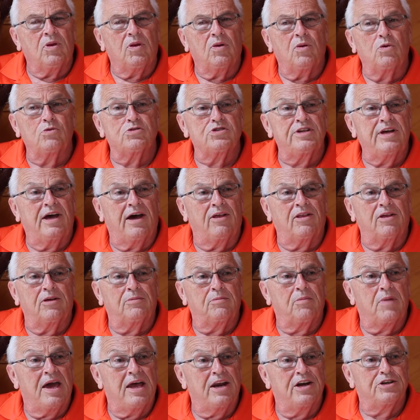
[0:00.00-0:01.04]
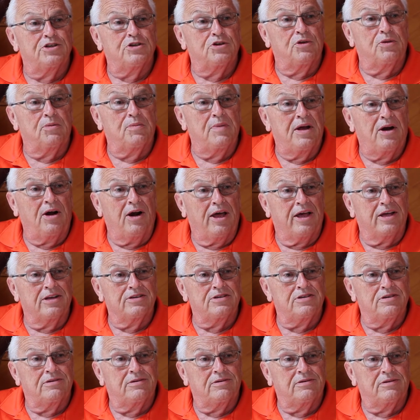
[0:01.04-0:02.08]
who's now the manager of the
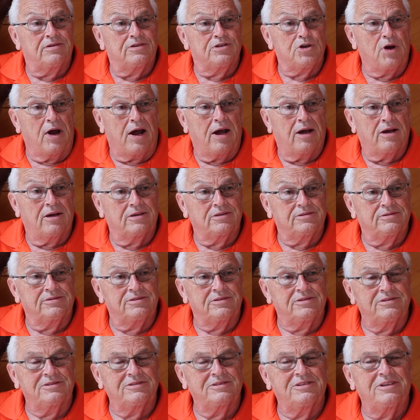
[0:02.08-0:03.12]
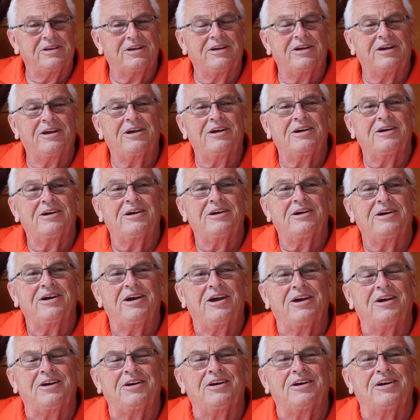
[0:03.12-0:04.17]
Meadowlands track
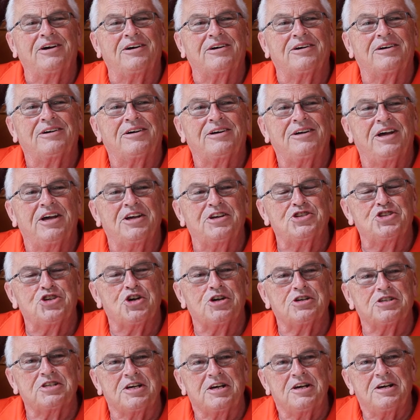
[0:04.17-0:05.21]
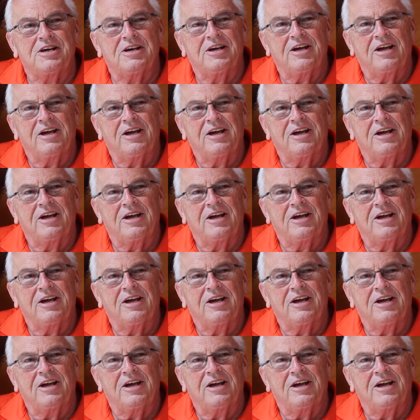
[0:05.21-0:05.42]
in Jersey.